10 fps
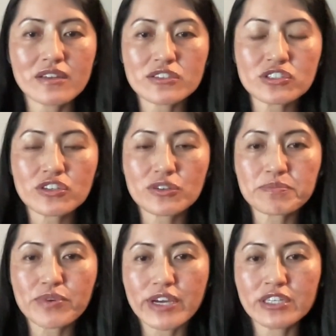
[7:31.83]
Yeah, that's a
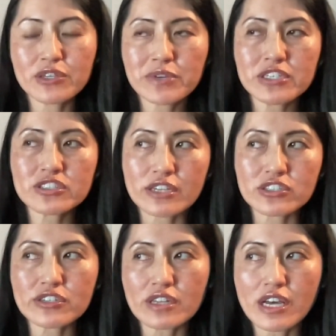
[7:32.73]
good point. You want to
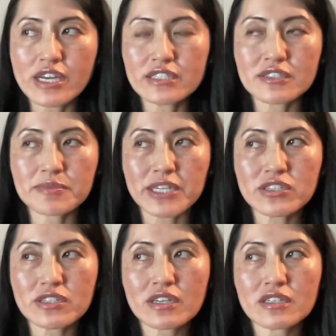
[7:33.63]
centralize,
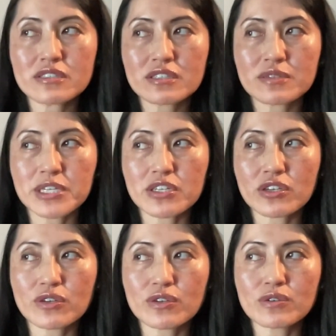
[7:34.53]
especially
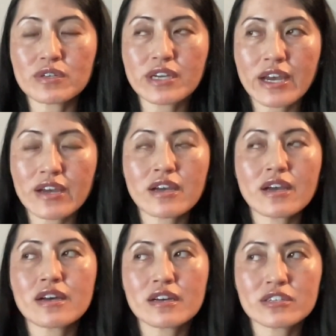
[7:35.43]
CPQ.
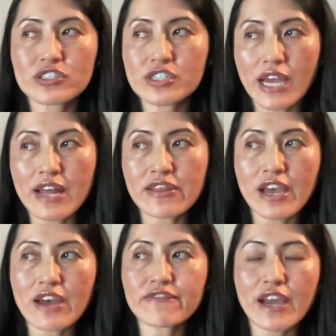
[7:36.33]

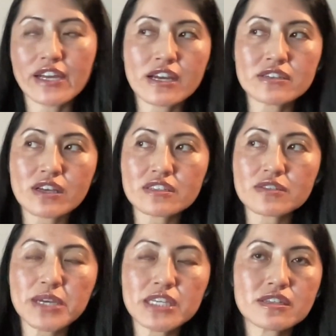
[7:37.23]
Understand that finance
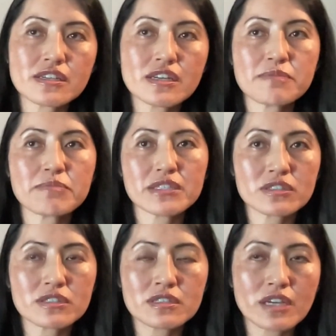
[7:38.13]
has a piece in it,
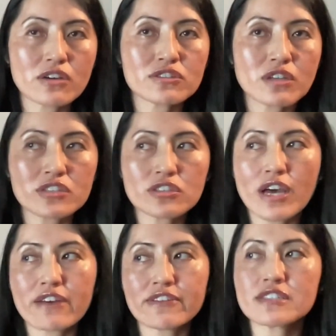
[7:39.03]
but sales
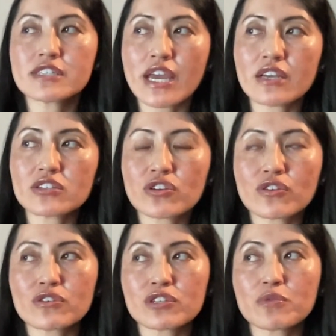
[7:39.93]
also have a stake.
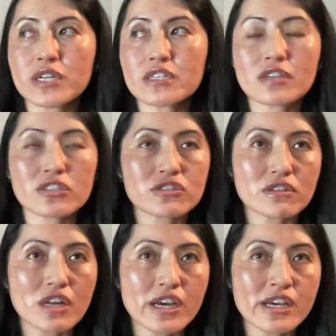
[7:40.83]
So you want to
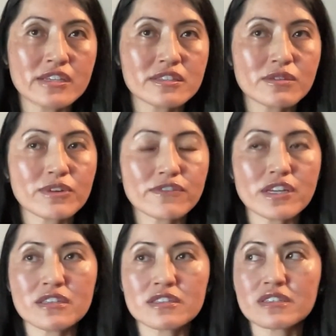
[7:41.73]
centralize
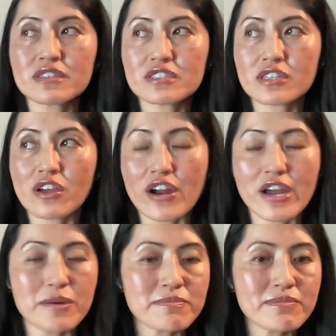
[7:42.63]
within the
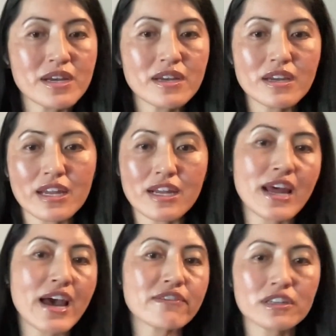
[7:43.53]
CRM
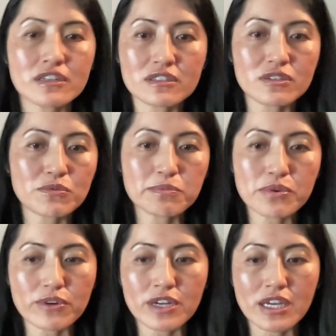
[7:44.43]
and having the
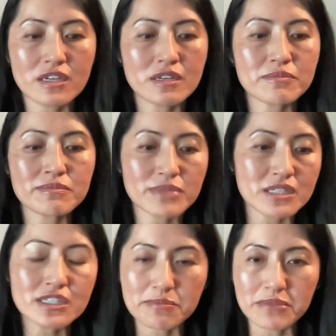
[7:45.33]
reporting
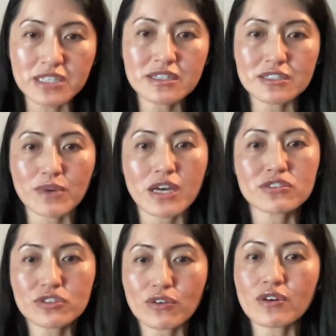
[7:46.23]
be seamless as
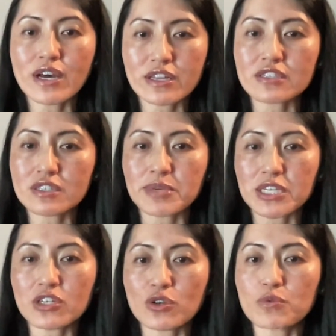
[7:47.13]
well. So I think
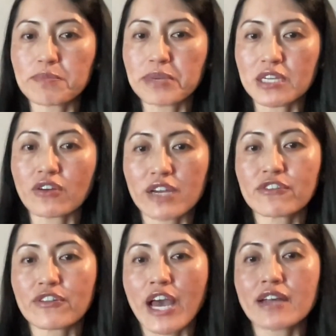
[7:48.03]
CPQ would be
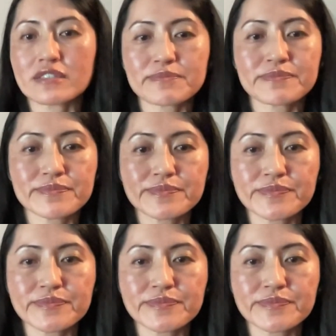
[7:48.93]
great for that.